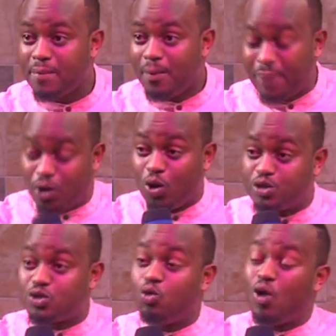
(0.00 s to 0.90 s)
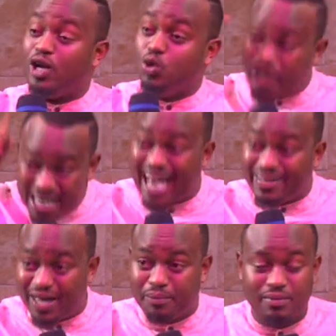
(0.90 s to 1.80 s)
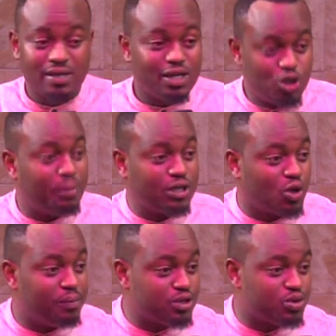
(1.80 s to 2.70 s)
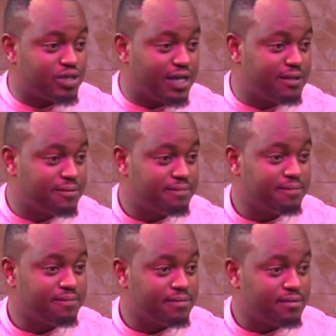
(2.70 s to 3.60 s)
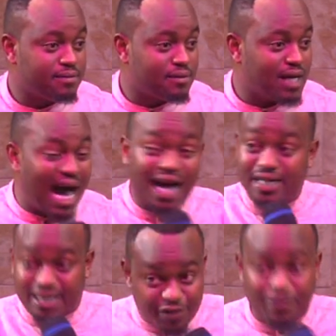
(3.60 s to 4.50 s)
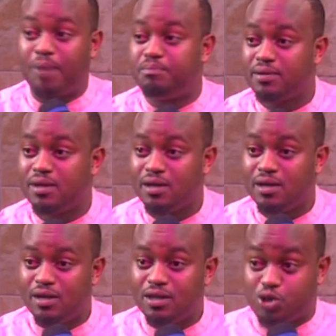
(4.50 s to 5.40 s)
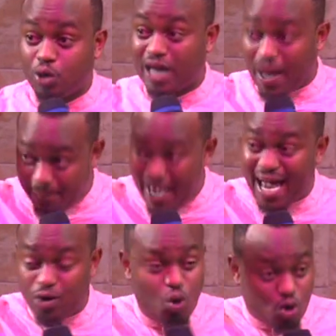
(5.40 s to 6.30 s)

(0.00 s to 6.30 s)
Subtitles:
Because when you hear them, you might commit suicide and give up. So there are men who